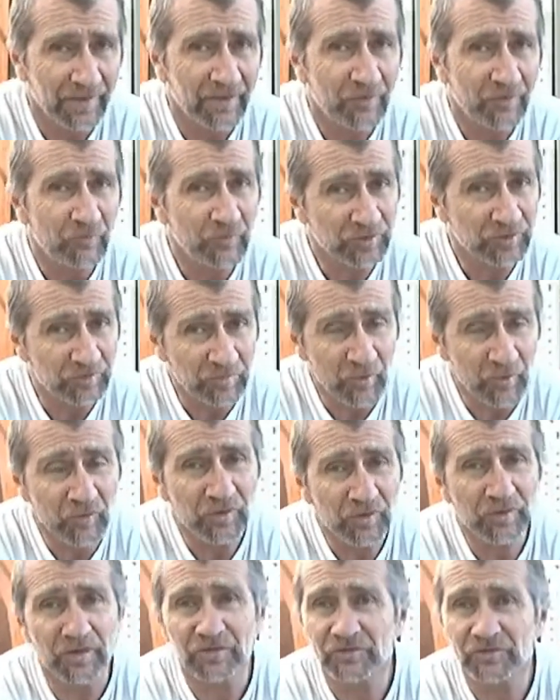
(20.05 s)
was
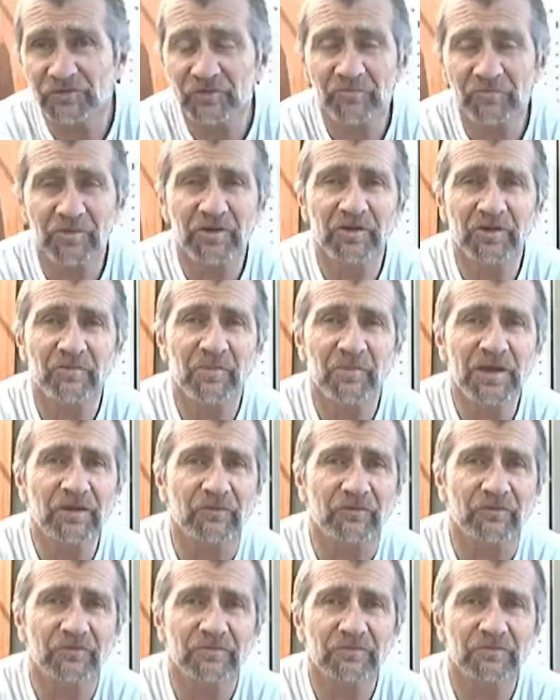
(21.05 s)
spoken on the Sermon on the
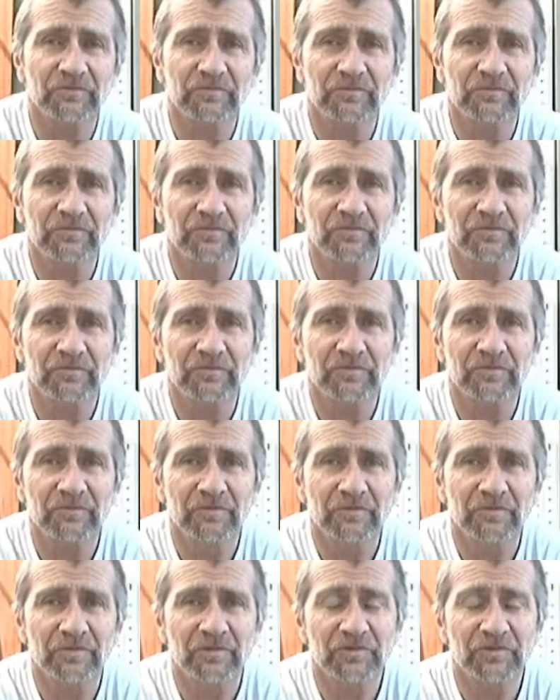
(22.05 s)
Mount.
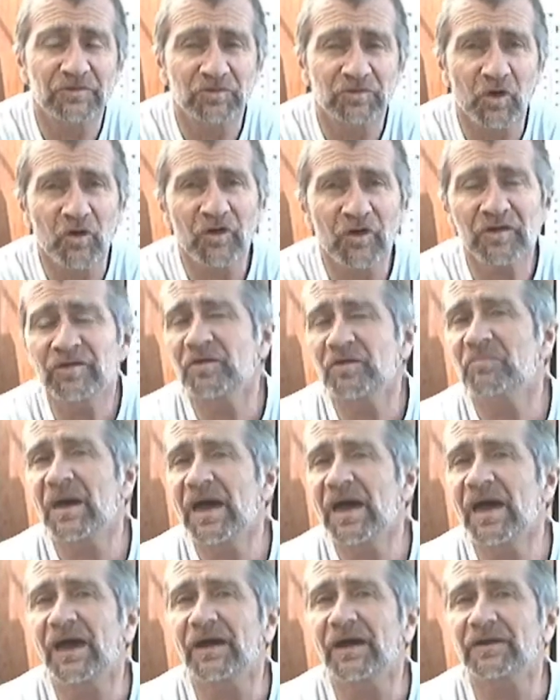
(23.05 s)
Start in the
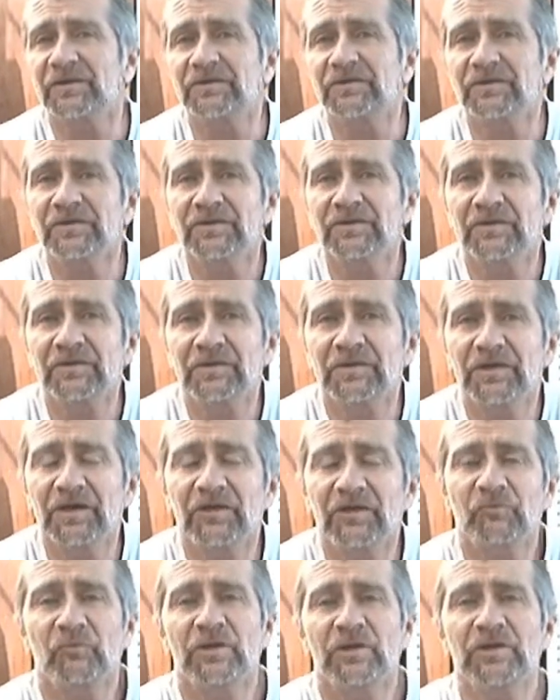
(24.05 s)
back
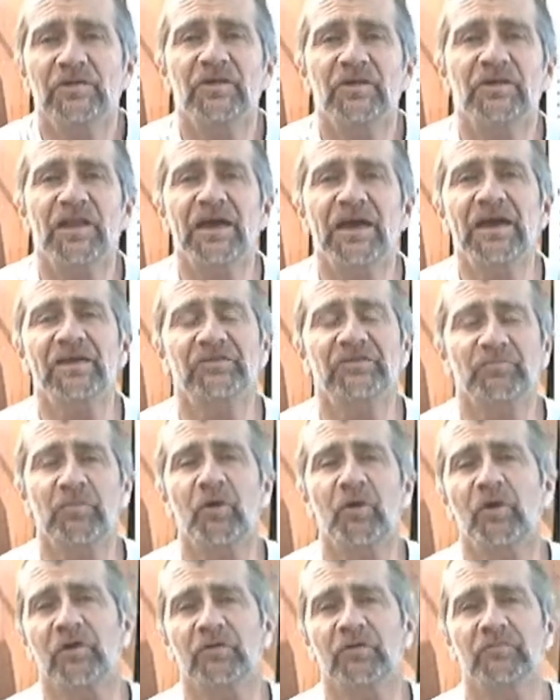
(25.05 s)
and read the last
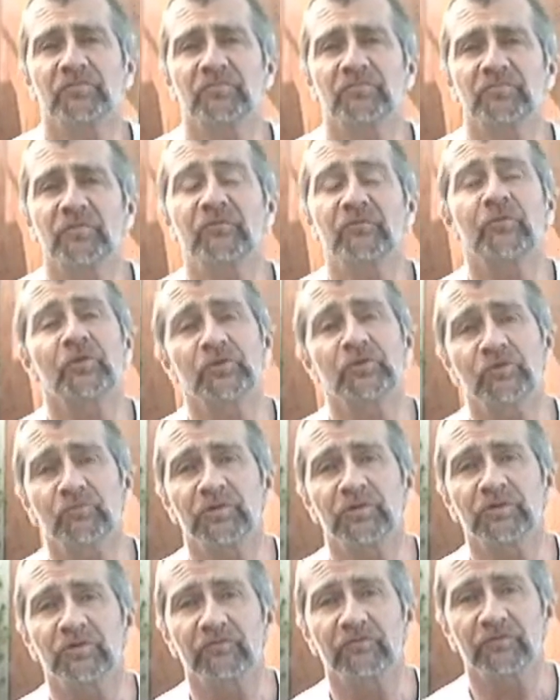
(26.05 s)
part before you
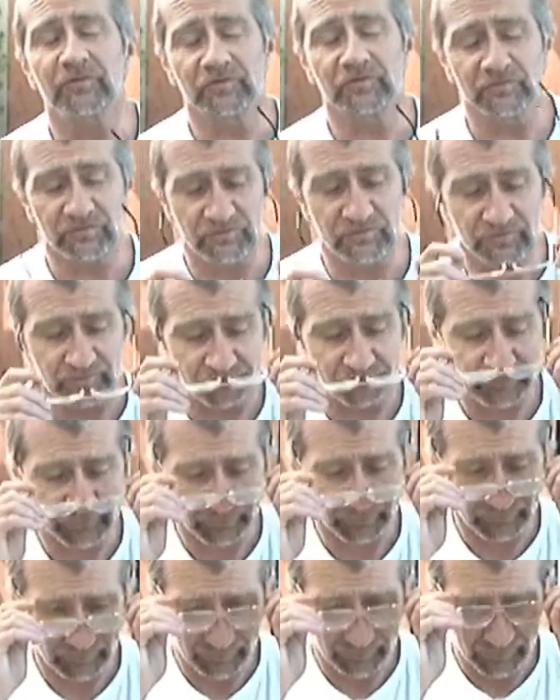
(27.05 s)
read the first.
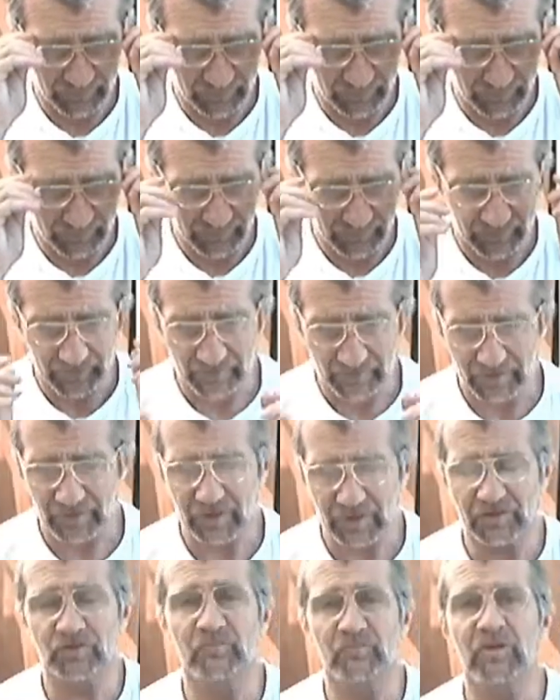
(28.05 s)

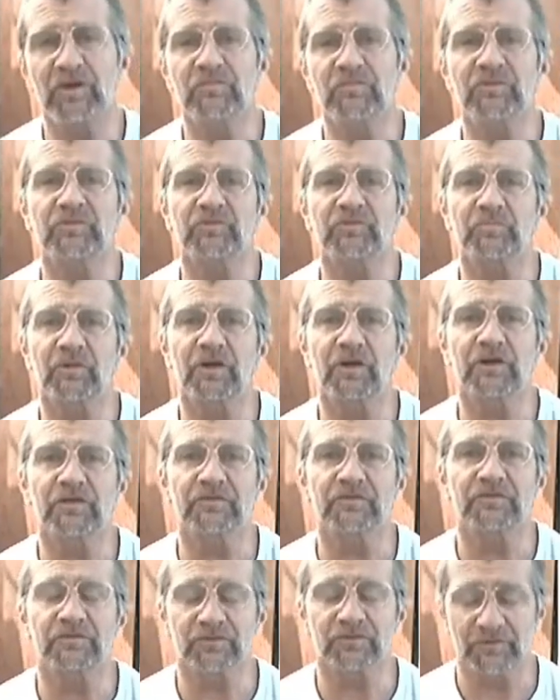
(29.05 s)
And you may be
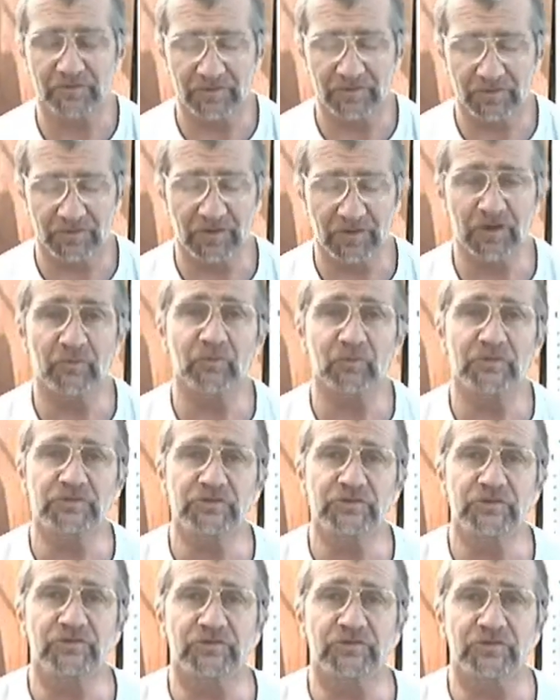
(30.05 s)
surprised at what
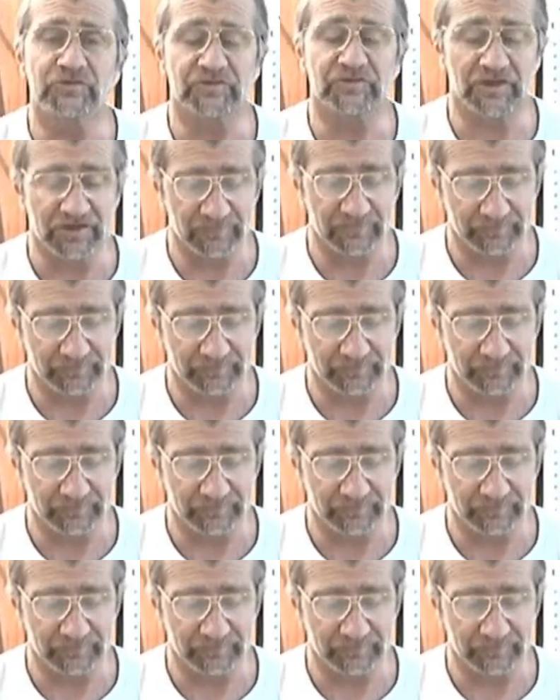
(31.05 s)
Jesus said.